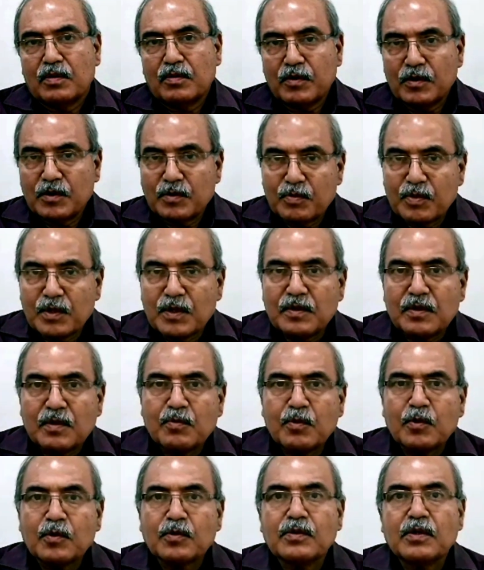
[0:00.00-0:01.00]
which
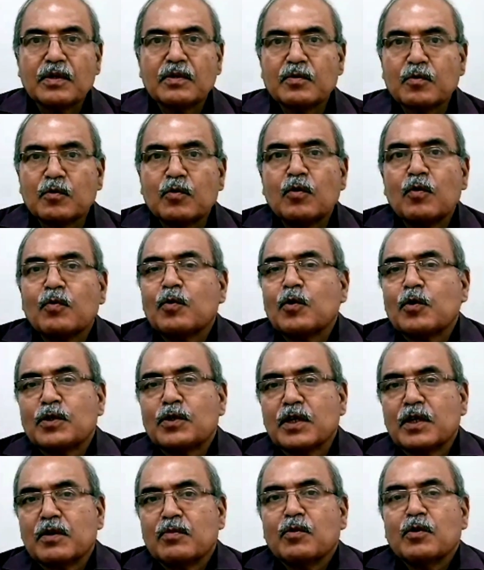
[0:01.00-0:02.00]
presupposes
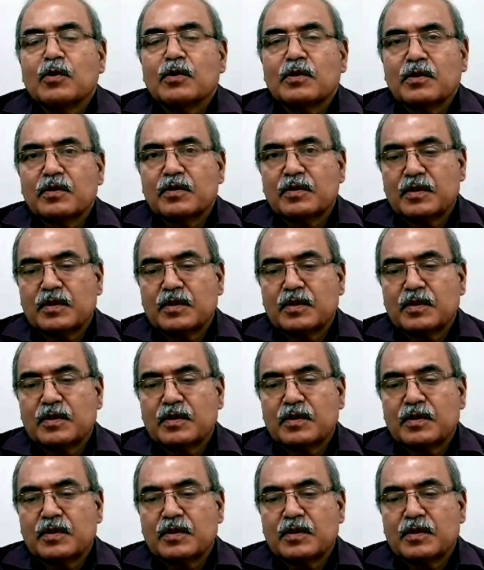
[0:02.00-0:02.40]
Kuposhan Mukt